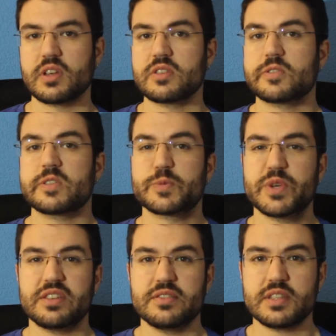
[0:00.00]
So as we
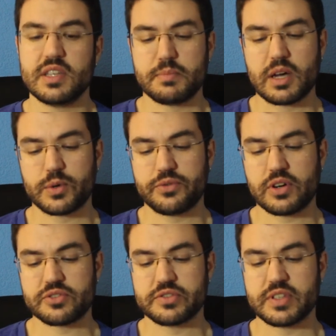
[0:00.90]
can see,
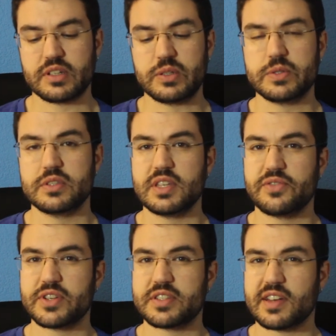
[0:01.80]
macrofunctions include
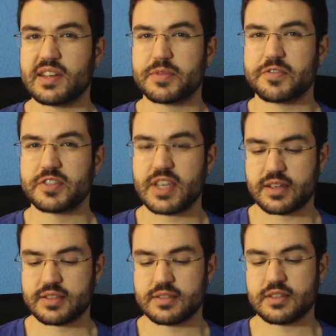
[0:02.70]
different types of
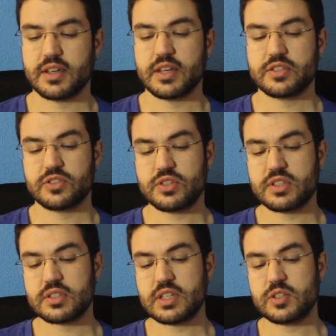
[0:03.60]
text.
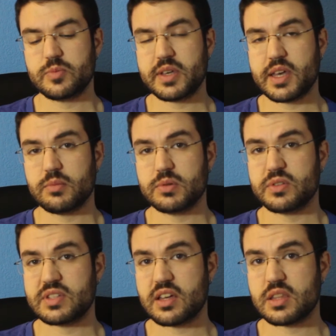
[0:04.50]
Students need to be able
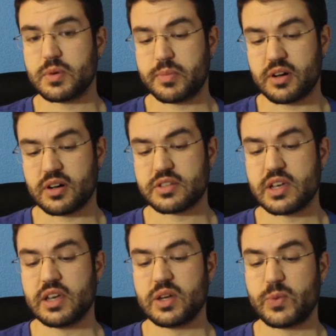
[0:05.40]
to tell them apart,
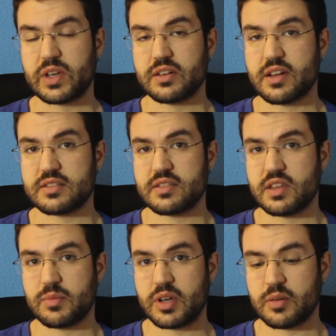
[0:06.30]
recognizing
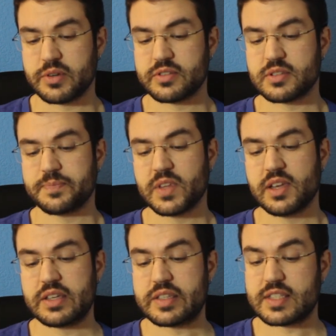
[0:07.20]
their purpose.
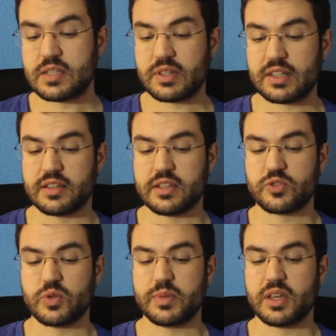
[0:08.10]
Similarly, they
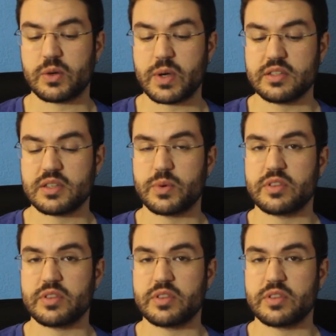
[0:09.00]
should be acquainted with